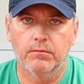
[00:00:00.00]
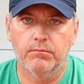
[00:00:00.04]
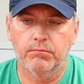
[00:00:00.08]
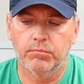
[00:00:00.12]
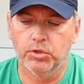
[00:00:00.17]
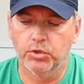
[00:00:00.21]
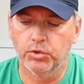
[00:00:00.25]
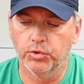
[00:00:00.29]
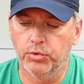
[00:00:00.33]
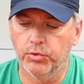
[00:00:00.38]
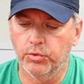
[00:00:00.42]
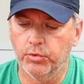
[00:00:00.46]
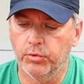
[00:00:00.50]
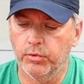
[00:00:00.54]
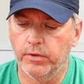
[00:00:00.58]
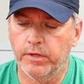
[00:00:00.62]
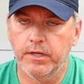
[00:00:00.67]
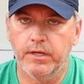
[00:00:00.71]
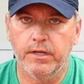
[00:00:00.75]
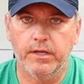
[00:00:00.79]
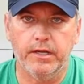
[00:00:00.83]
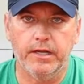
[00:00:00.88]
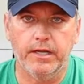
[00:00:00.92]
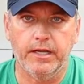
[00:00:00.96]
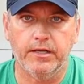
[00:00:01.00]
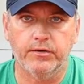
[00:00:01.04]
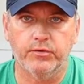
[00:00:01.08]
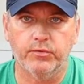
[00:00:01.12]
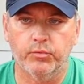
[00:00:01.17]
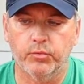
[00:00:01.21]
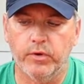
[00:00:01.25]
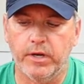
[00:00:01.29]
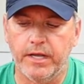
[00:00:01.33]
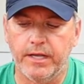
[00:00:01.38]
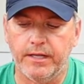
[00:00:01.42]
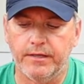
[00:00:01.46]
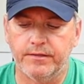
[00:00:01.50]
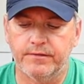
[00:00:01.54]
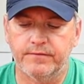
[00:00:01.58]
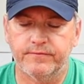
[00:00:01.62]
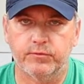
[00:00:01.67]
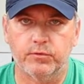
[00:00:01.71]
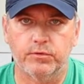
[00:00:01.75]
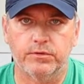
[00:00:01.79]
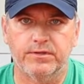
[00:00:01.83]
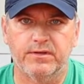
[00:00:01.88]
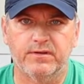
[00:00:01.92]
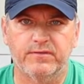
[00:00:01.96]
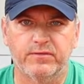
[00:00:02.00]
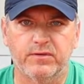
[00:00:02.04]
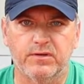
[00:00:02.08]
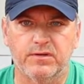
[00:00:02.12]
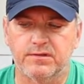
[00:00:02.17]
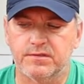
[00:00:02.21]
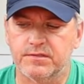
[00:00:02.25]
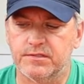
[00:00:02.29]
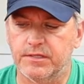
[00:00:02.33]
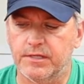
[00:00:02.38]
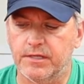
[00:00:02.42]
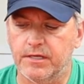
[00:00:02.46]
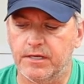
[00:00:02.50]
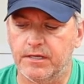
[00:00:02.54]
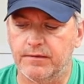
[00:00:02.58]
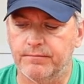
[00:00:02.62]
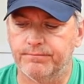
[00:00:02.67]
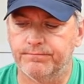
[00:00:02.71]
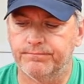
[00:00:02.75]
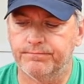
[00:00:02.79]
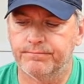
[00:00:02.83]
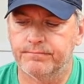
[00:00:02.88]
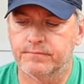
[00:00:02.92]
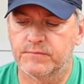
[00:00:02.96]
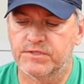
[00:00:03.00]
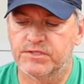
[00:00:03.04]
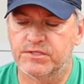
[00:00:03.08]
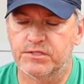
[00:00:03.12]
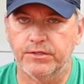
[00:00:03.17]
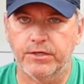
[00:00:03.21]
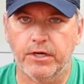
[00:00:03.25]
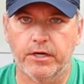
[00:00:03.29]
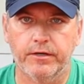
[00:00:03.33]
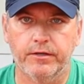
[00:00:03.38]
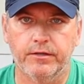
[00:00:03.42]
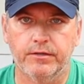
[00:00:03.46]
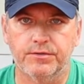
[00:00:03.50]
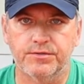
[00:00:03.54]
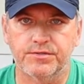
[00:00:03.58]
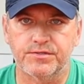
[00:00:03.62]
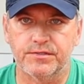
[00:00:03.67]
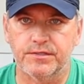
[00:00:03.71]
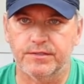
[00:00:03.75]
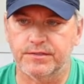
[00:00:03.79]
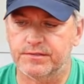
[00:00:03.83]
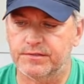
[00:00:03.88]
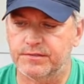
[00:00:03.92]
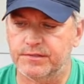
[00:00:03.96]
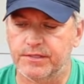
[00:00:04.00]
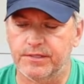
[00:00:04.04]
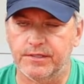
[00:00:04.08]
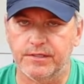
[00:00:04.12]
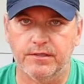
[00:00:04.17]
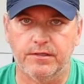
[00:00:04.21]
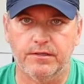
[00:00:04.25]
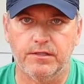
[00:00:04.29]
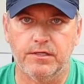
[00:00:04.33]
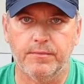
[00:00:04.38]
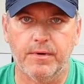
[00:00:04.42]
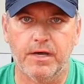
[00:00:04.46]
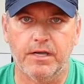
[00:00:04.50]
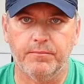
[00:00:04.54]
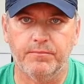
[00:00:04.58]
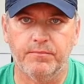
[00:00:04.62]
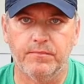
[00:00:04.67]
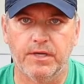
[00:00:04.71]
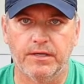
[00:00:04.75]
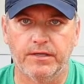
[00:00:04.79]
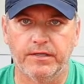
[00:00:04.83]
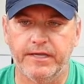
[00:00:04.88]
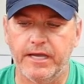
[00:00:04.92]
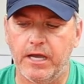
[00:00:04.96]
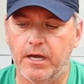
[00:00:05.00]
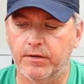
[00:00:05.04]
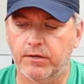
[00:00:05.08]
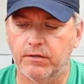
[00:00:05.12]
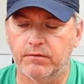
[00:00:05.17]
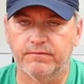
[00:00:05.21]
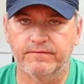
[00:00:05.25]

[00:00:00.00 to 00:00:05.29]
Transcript: blue, and red. It's for different scenarios that you might encounter.